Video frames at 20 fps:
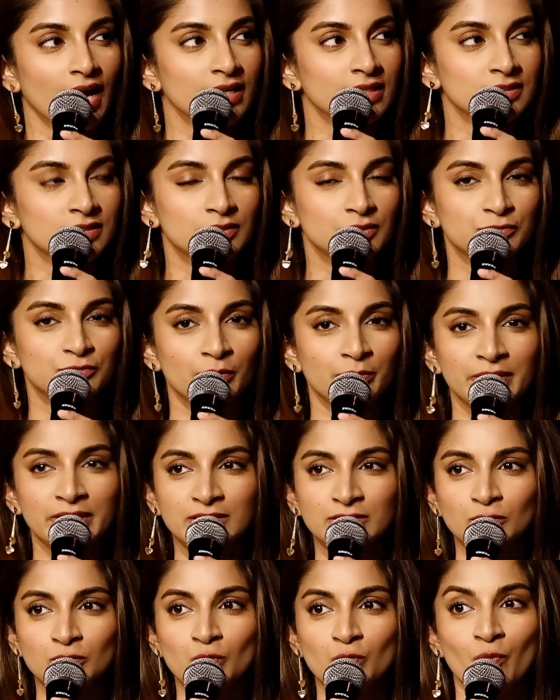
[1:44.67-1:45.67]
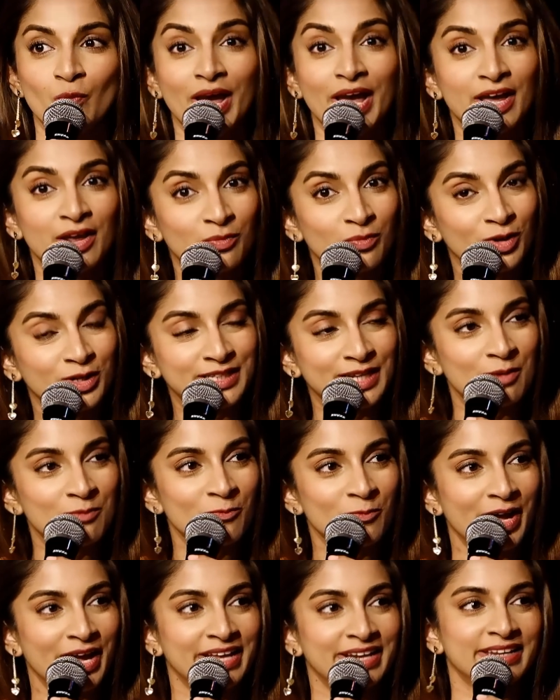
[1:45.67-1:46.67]
And for me to wear what
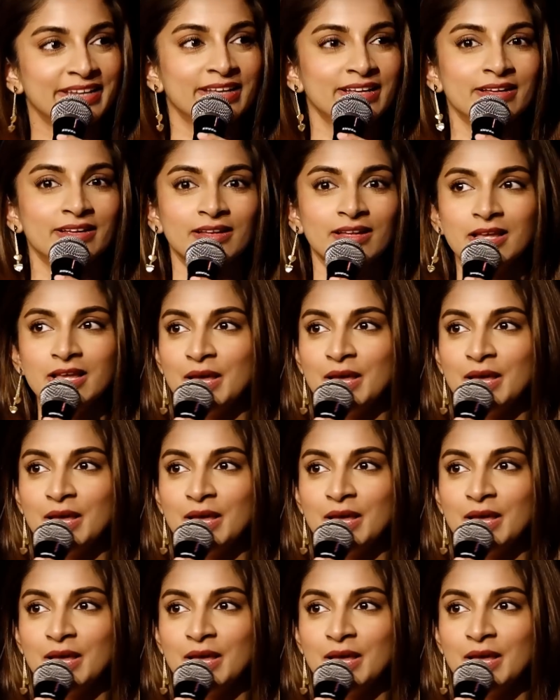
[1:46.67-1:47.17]
I'm wearing,